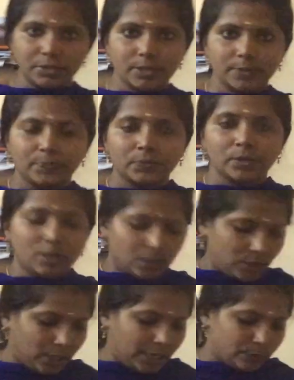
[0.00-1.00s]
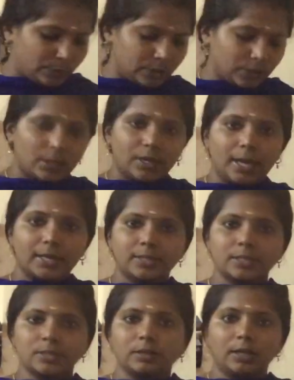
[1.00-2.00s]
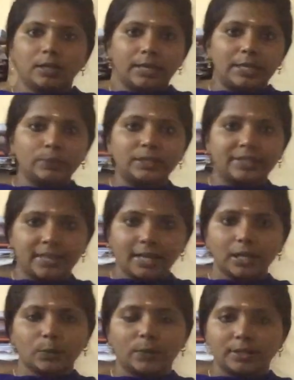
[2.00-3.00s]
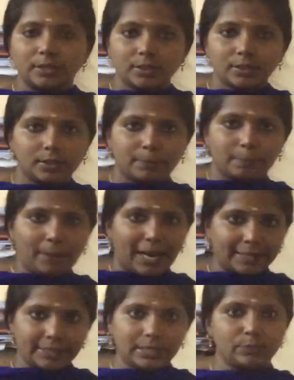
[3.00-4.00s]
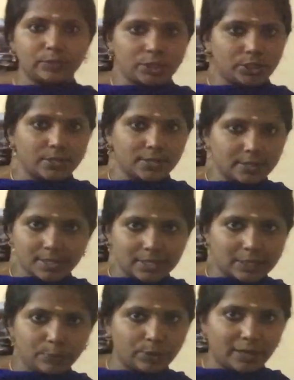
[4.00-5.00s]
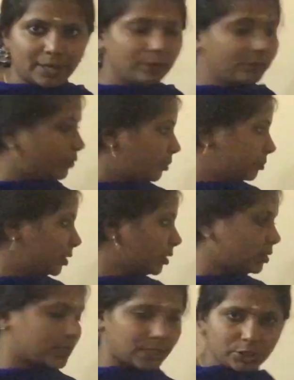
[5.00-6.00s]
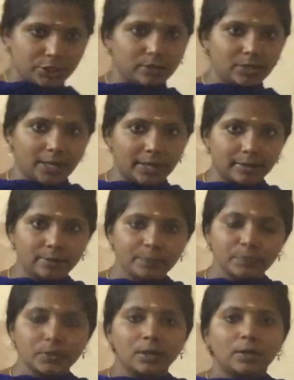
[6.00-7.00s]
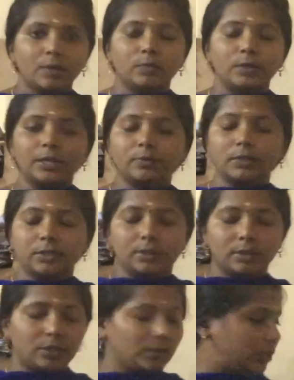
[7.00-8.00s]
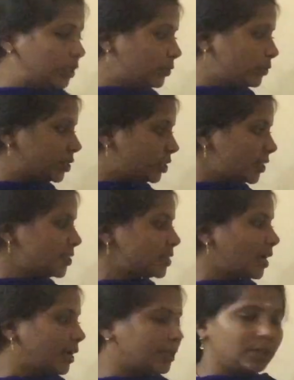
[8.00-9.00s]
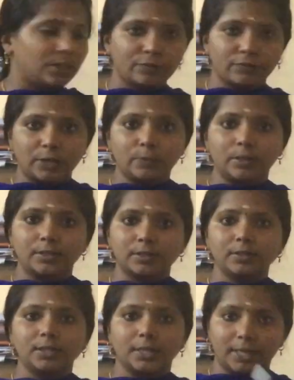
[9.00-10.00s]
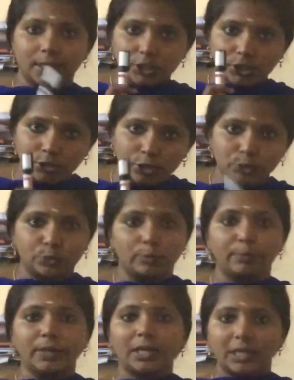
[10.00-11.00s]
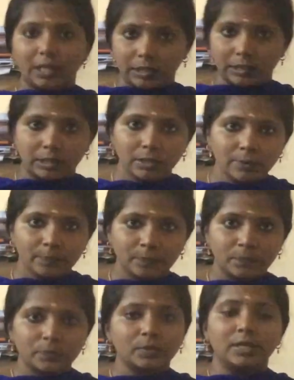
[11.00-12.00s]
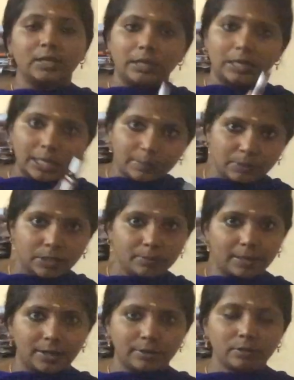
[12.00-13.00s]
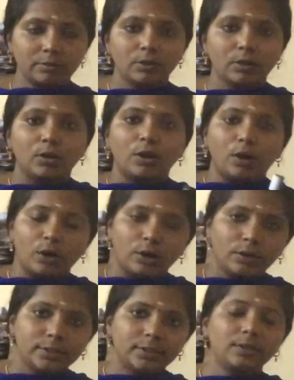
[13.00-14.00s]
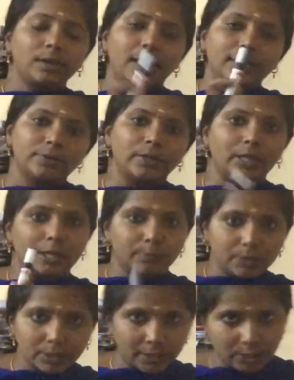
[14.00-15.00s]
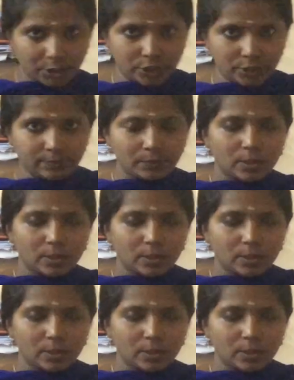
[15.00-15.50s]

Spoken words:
is, it will take whether the packet which is received right from the session layer, it will just identify whether the connection should be in a reliable manner or an unreliable connection.